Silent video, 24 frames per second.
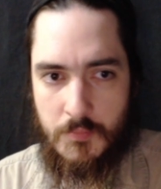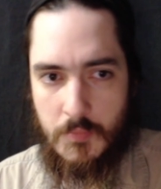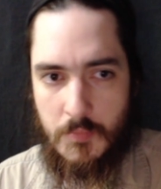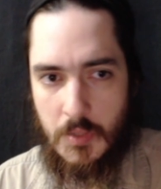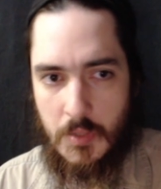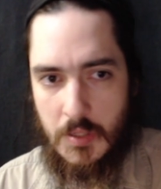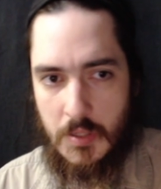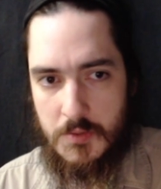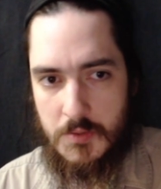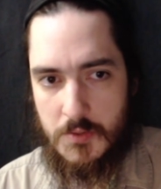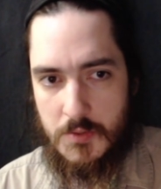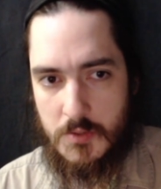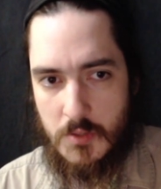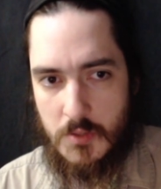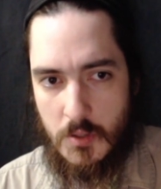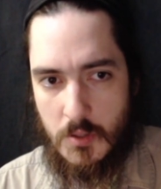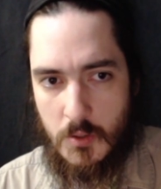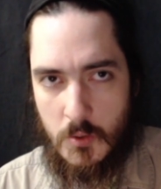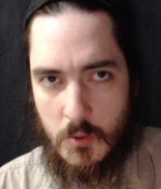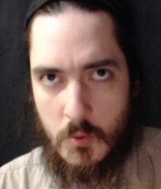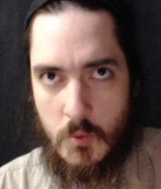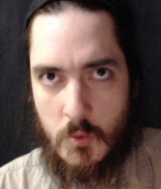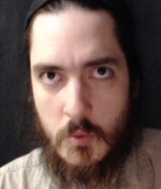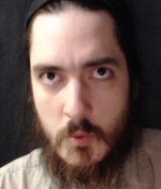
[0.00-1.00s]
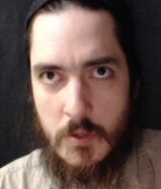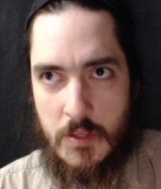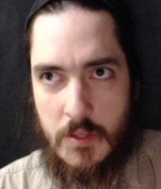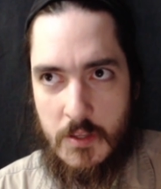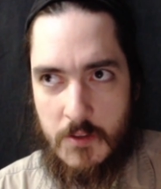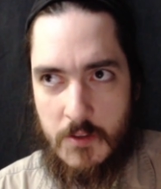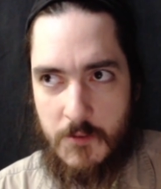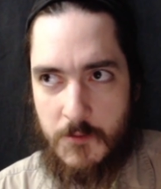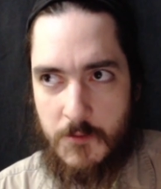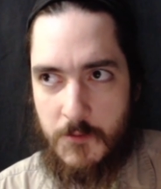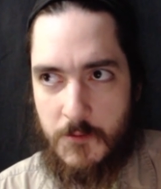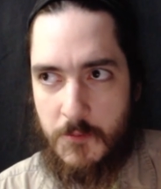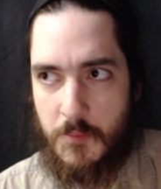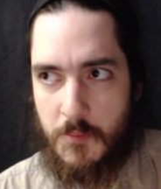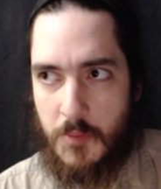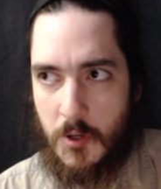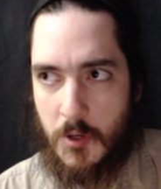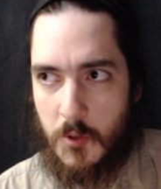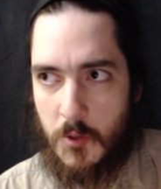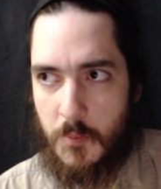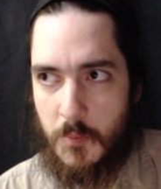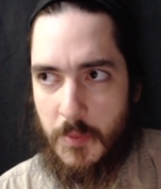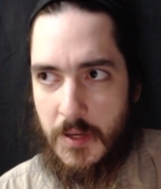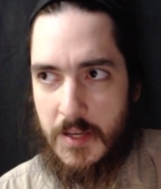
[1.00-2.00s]
And so if
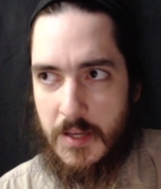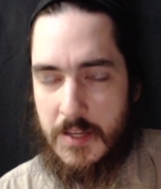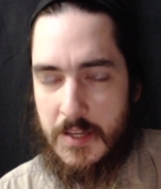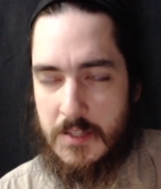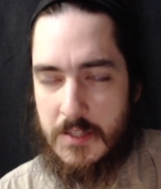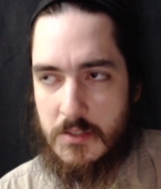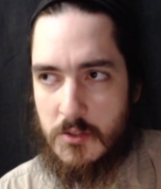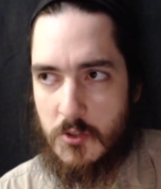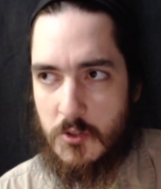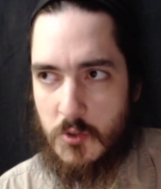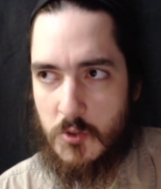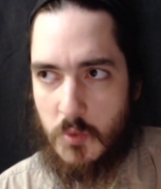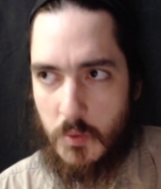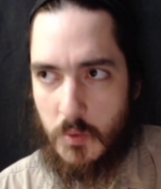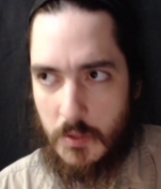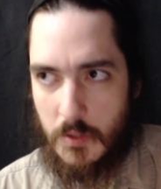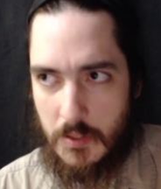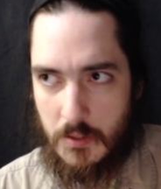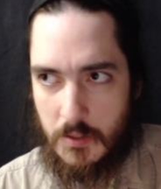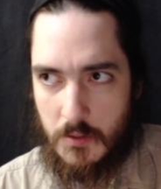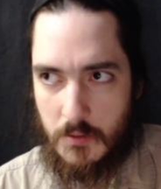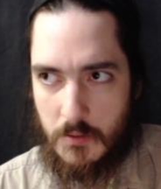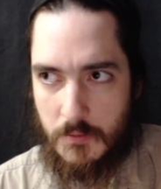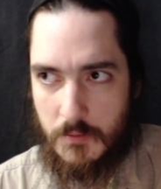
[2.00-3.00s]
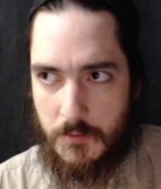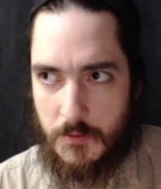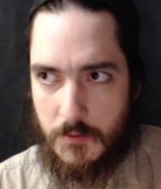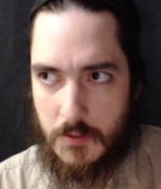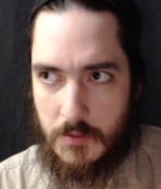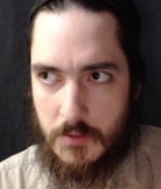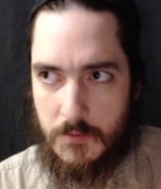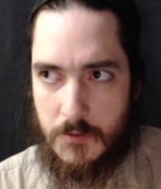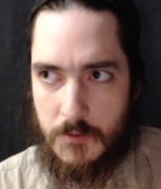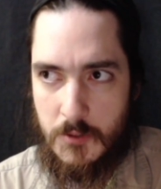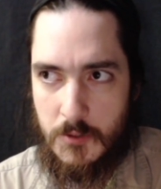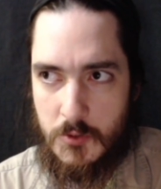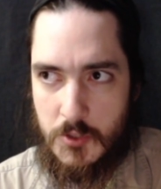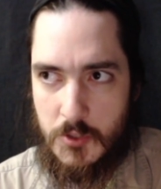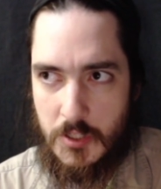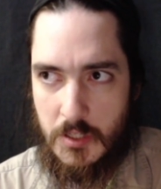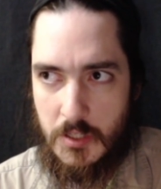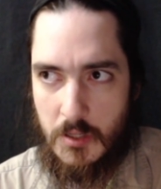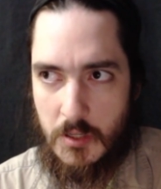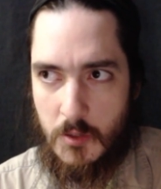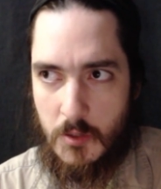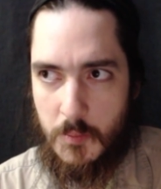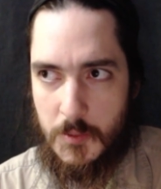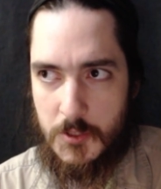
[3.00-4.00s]
Pope Pius XII, if
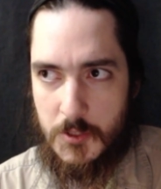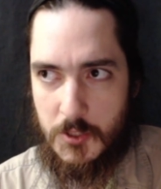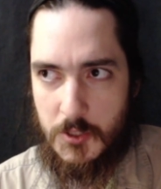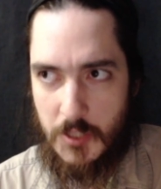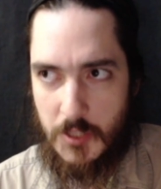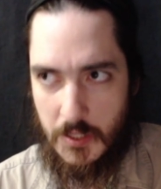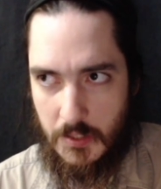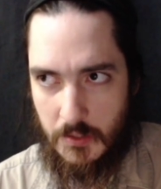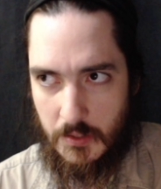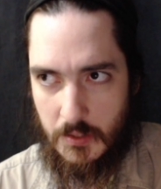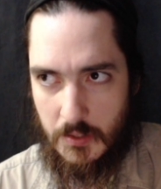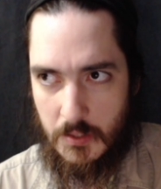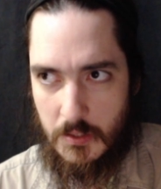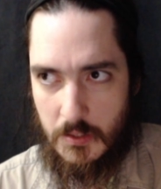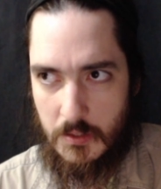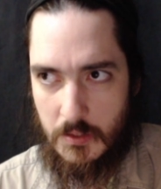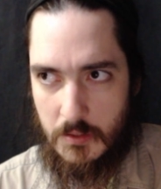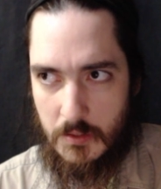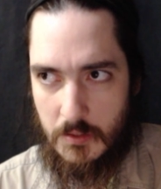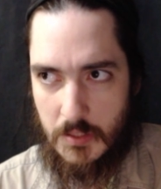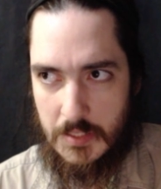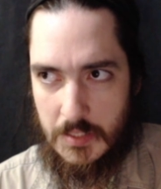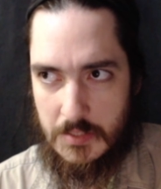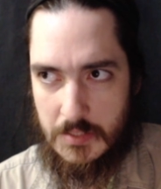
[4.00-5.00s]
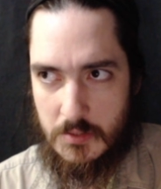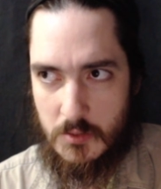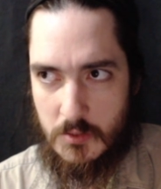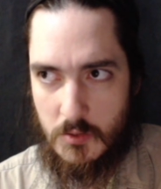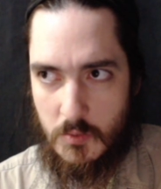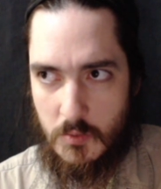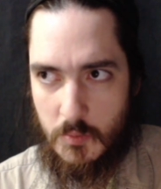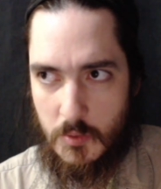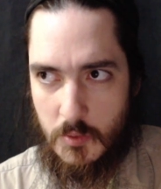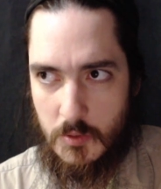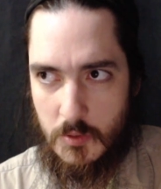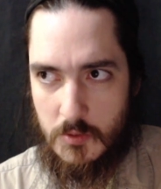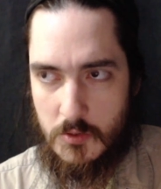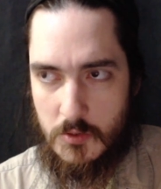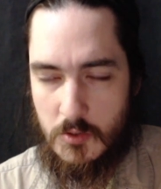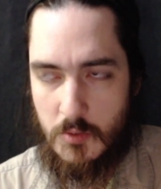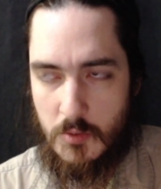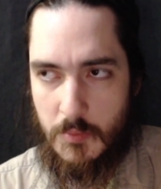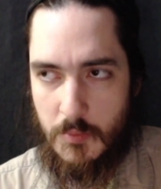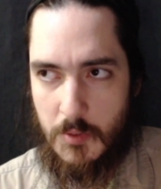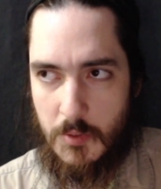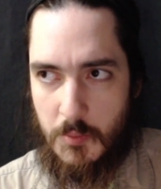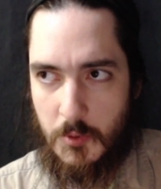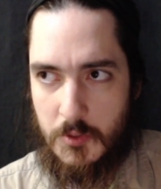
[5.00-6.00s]
Eugenio Pacelli in
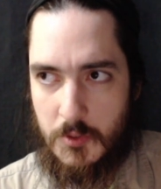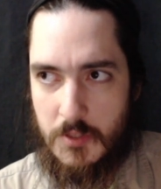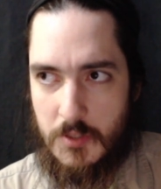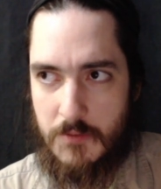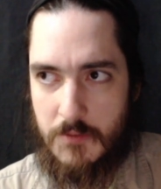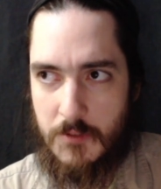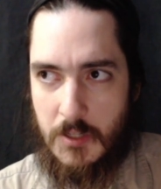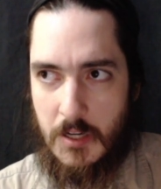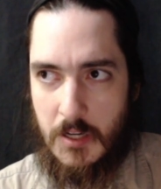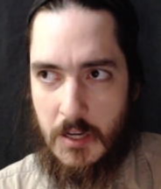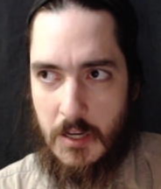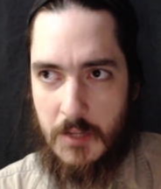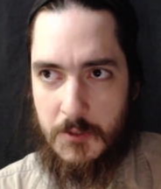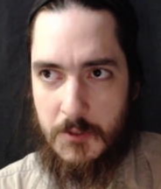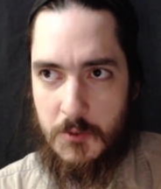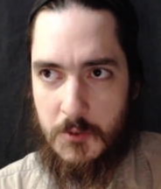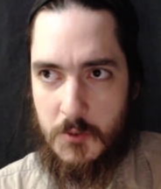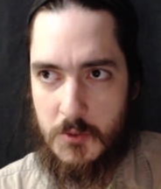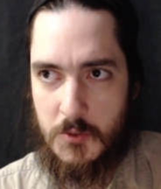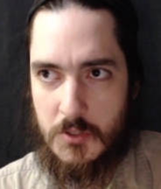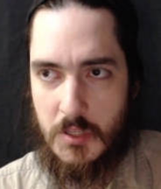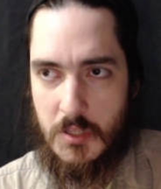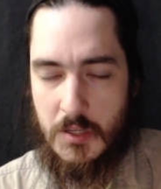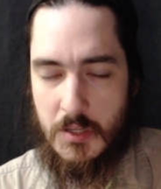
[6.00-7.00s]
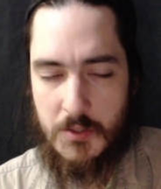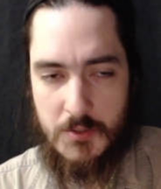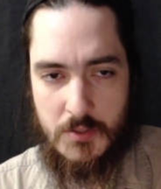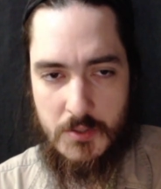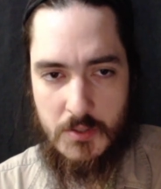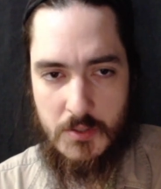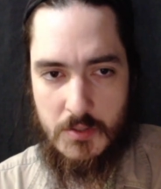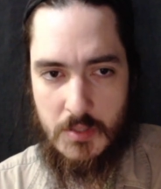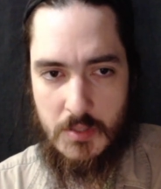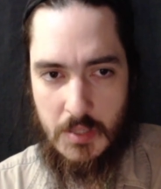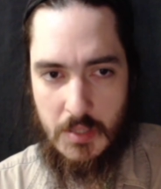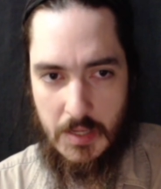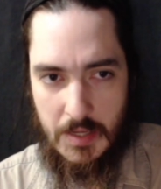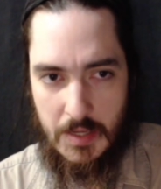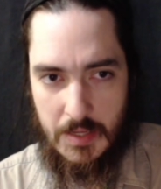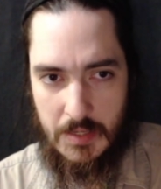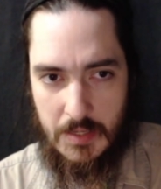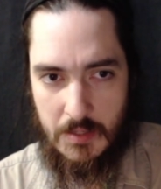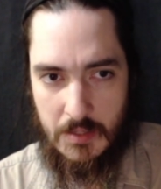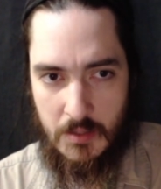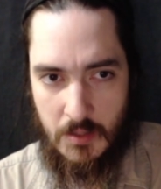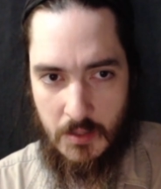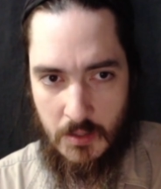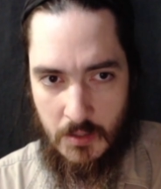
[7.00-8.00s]
Summi Pontificatus tells us that